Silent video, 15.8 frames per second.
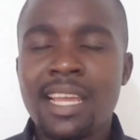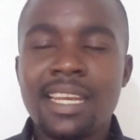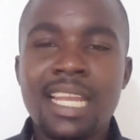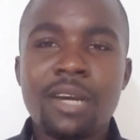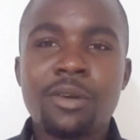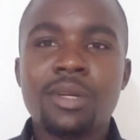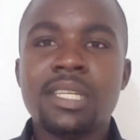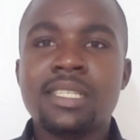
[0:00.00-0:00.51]

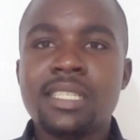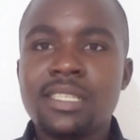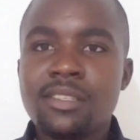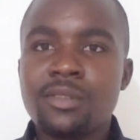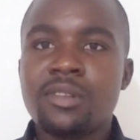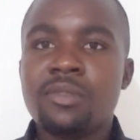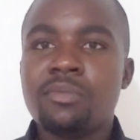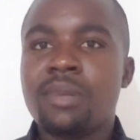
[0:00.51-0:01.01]
Now, it
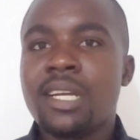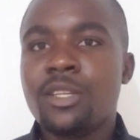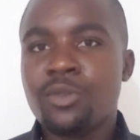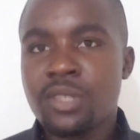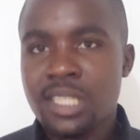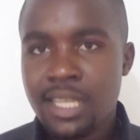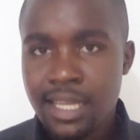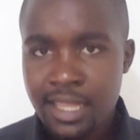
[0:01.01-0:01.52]
is not bad
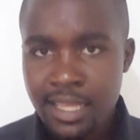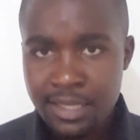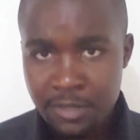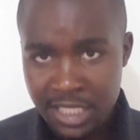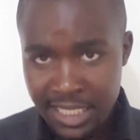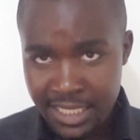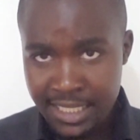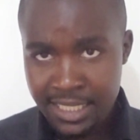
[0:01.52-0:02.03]
to see
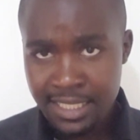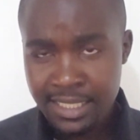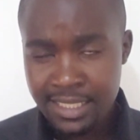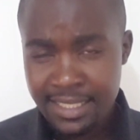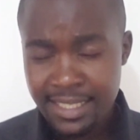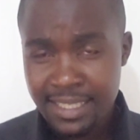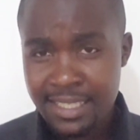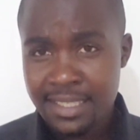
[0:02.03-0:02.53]
others succeed.
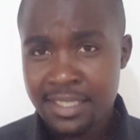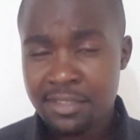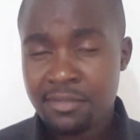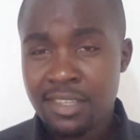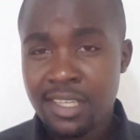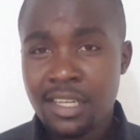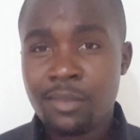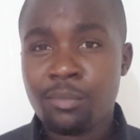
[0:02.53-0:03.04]
It is
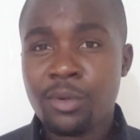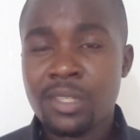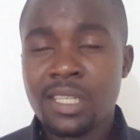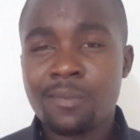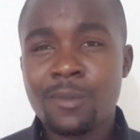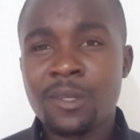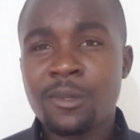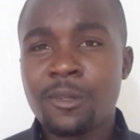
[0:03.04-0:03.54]
very
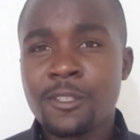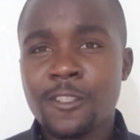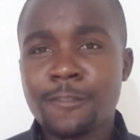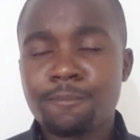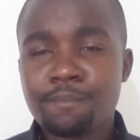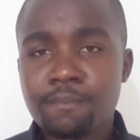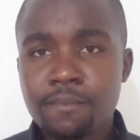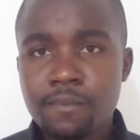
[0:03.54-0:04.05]
important, because